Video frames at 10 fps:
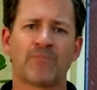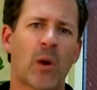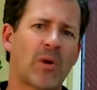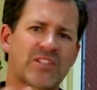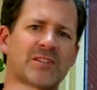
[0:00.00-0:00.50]

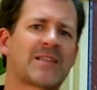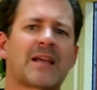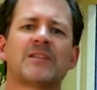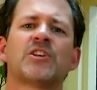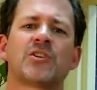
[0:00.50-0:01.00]
Now, what's the
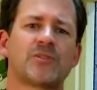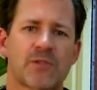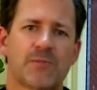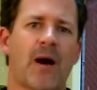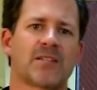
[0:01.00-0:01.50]
technician's
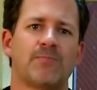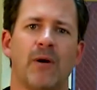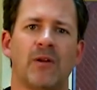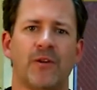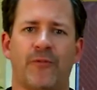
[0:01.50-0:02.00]

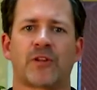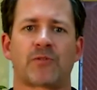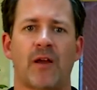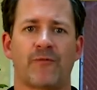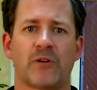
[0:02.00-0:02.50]
responsibility to fix
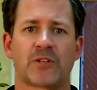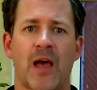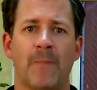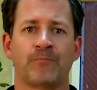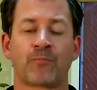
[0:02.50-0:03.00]
right first
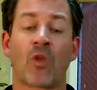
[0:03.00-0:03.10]
time?